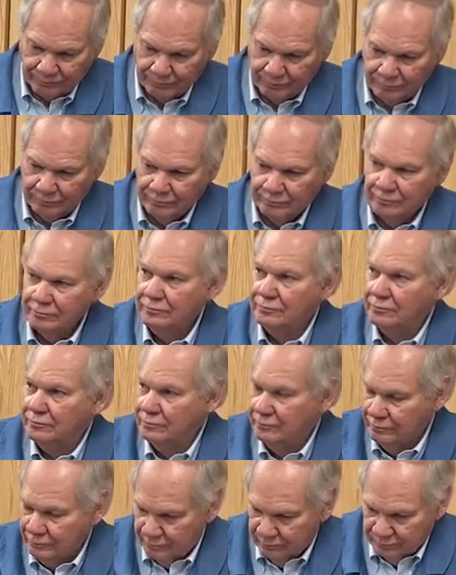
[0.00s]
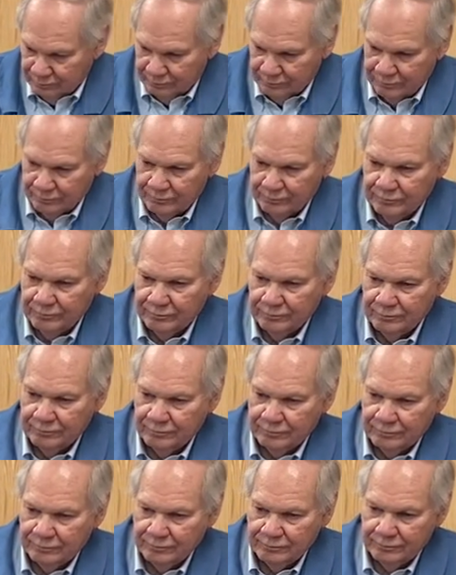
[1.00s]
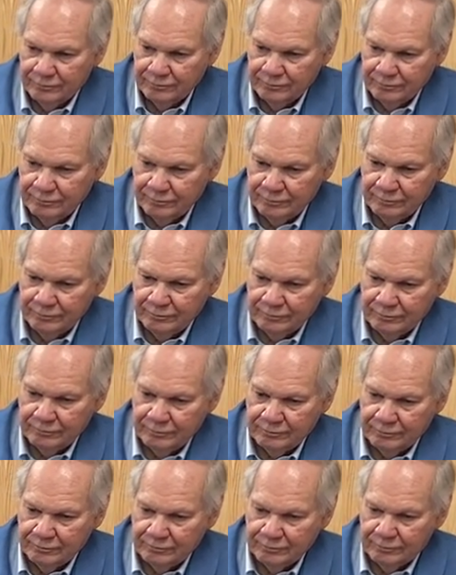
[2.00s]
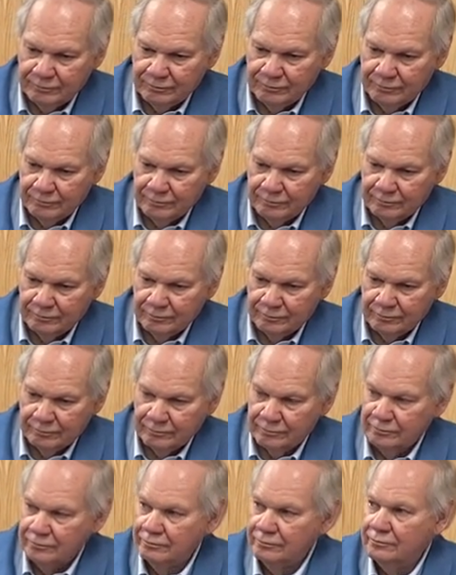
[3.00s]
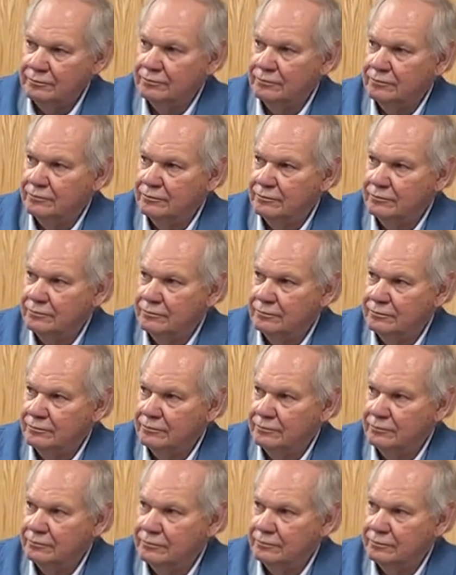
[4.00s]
No words are spoken by the person on screen.